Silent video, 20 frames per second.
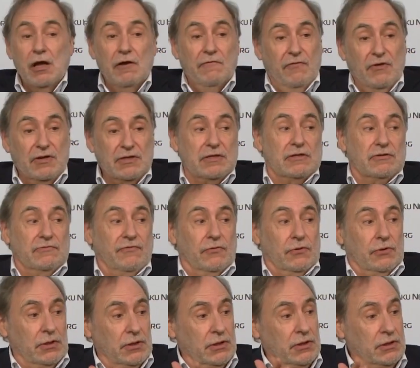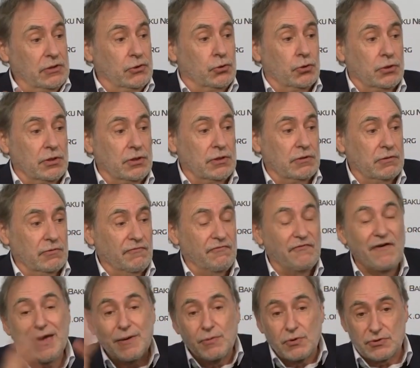For instance, in the
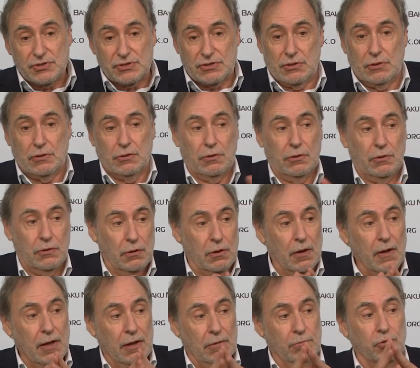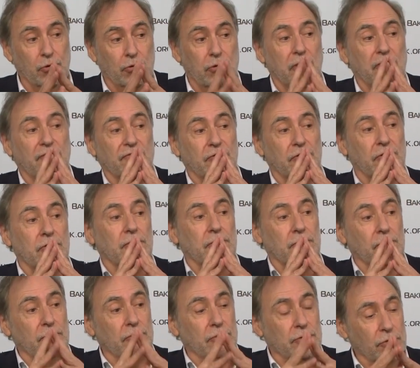famous book of
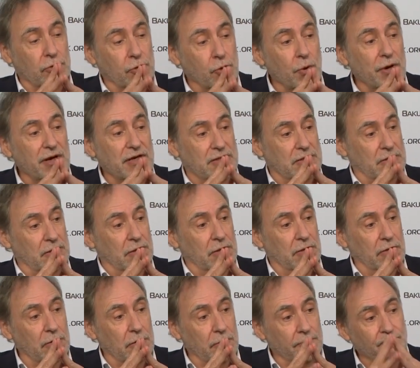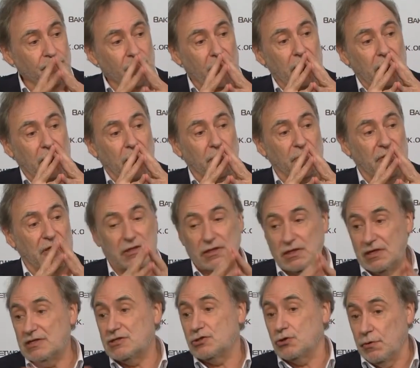the great Armenian
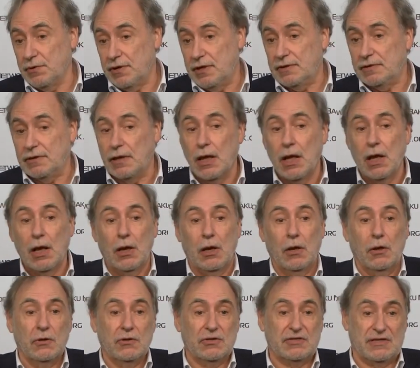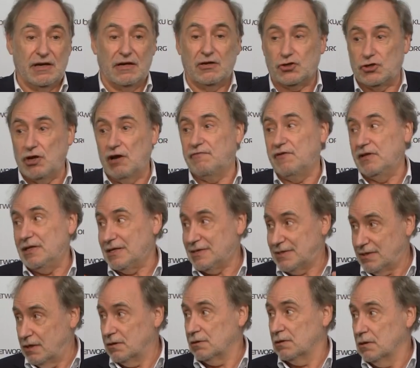historian Serge
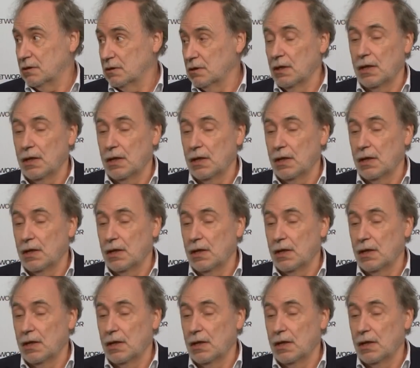Afanasyan,